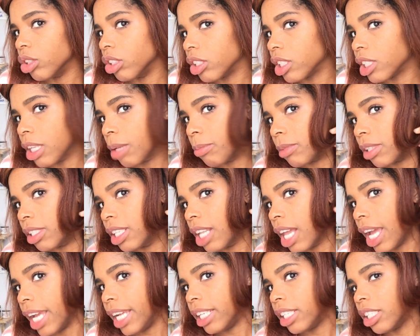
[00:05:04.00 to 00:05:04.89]
something
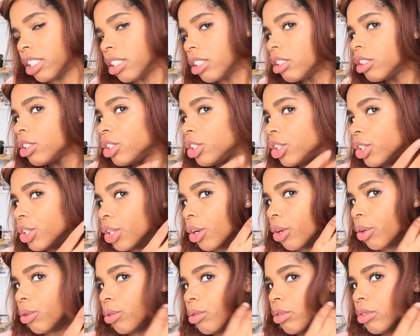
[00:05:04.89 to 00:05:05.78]
like, you know,
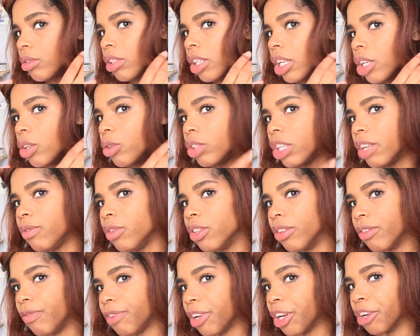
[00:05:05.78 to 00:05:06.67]
it'll give you the
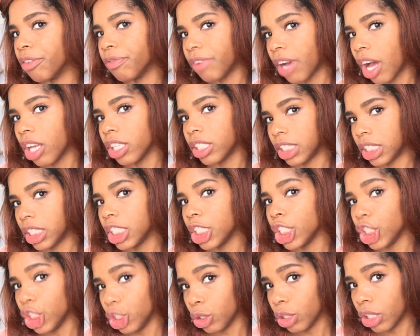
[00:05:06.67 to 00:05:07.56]
Farrah Fawcett.
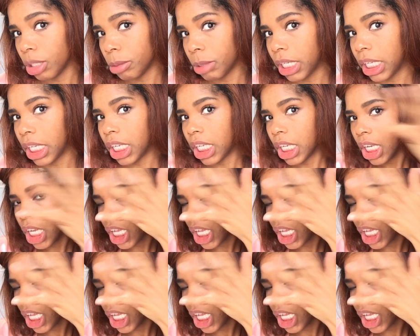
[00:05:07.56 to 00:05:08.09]
You know what I mean?